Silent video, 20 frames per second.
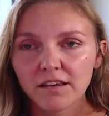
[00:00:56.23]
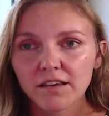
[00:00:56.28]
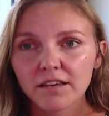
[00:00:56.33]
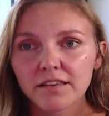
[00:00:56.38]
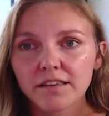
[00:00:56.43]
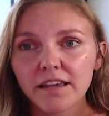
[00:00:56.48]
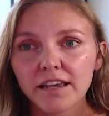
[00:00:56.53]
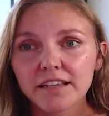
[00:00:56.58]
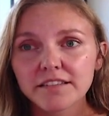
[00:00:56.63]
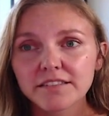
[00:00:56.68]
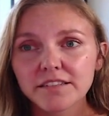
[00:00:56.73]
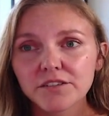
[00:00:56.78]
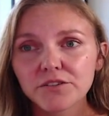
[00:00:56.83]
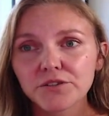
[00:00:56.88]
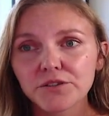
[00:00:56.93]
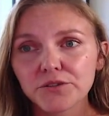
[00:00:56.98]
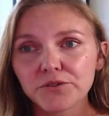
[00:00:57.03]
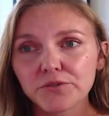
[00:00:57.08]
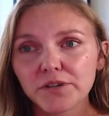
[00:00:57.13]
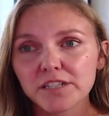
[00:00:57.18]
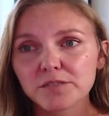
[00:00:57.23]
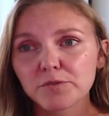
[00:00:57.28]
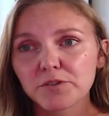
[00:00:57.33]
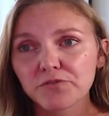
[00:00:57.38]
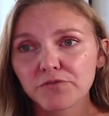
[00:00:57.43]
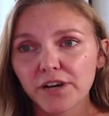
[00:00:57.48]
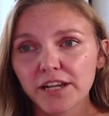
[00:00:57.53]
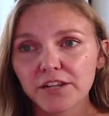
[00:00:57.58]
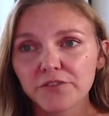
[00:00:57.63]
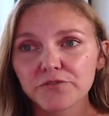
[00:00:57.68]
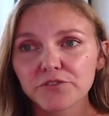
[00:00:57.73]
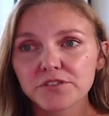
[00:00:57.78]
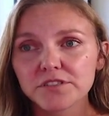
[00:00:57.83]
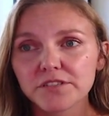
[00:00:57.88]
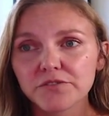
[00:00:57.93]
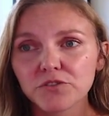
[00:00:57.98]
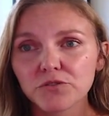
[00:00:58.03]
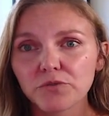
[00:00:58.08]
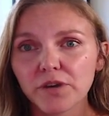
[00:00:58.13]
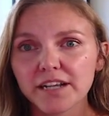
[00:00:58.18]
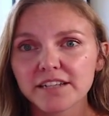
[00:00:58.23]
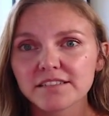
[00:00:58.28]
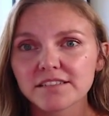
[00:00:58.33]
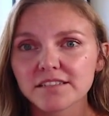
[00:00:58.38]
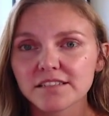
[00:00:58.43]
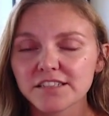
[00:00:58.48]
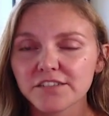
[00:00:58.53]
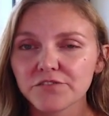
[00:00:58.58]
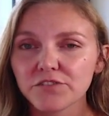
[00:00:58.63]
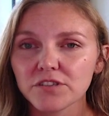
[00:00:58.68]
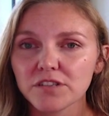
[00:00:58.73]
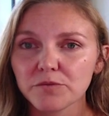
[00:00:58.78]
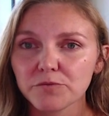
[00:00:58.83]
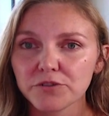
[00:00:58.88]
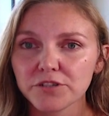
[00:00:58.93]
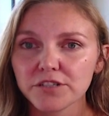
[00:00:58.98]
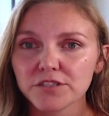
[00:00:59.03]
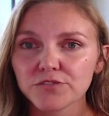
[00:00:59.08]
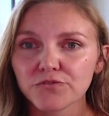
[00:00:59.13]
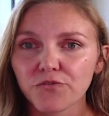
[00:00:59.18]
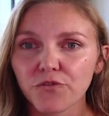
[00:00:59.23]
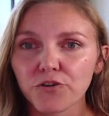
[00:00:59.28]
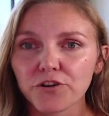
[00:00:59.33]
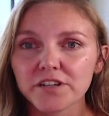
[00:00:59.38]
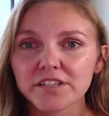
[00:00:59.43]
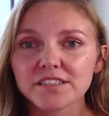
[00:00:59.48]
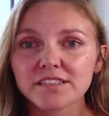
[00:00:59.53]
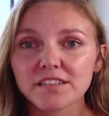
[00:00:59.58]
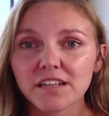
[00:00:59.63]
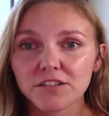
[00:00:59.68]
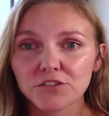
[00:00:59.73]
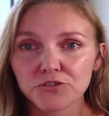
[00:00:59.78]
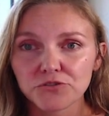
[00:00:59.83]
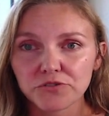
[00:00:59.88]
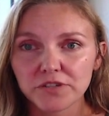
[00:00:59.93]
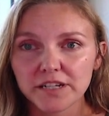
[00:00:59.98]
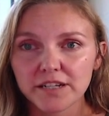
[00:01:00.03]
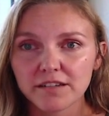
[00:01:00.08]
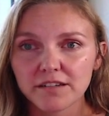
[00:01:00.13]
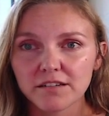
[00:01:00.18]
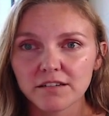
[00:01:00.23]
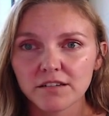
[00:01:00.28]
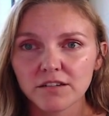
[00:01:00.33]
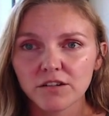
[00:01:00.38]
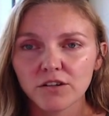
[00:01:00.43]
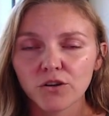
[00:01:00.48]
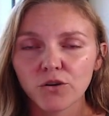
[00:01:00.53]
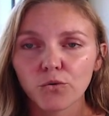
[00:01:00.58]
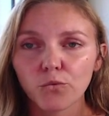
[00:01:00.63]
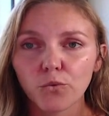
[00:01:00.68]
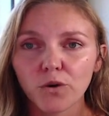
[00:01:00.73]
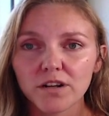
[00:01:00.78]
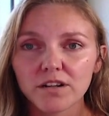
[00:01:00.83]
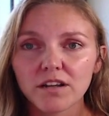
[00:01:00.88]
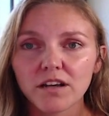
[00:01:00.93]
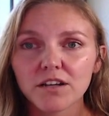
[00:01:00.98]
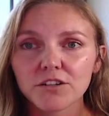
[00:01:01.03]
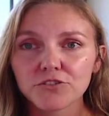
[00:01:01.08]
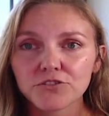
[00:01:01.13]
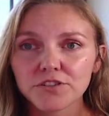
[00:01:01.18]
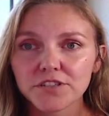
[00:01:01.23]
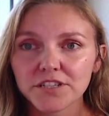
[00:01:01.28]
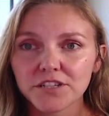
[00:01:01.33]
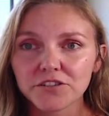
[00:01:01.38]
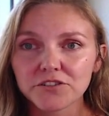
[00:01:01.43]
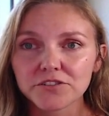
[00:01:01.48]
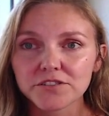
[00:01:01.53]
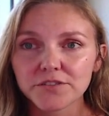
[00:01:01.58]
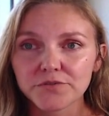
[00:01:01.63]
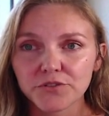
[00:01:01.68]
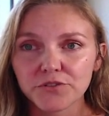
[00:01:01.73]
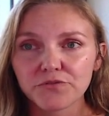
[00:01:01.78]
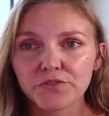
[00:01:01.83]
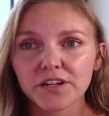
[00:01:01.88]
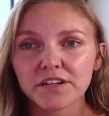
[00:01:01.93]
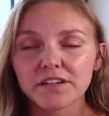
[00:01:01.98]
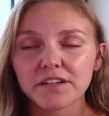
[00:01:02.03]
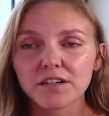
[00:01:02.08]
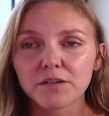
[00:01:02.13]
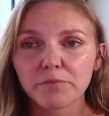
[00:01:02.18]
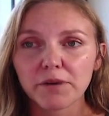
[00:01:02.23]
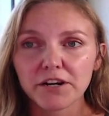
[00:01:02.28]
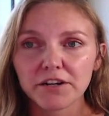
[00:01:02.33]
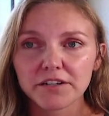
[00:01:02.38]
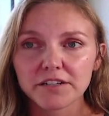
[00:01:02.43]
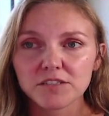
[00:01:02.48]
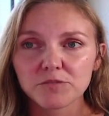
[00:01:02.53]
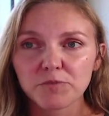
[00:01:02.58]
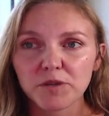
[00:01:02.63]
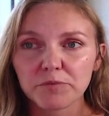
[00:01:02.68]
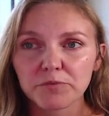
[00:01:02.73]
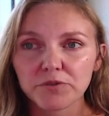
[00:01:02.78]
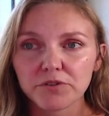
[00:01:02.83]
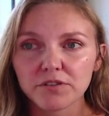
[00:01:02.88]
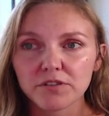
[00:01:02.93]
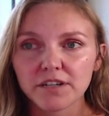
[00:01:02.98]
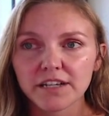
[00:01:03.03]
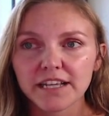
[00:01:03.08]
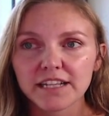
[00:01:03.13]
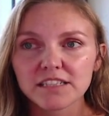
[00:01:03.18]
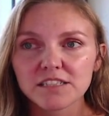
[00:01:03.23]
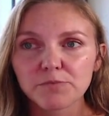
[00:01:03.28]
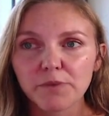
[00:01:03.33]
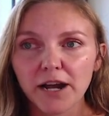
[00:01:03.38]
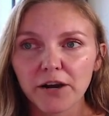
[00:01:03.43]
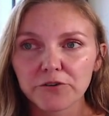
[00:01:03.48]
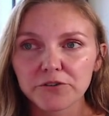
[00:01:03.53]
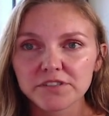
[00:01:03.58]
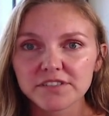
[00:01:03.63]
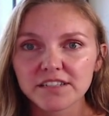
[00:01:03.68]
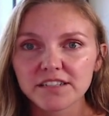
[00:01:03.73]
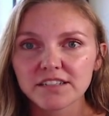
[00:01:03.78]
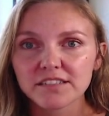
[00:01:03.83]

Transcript: The ACLU has been fighting for civil rights and civil liberties for a century 100 years of defending America's people against powers that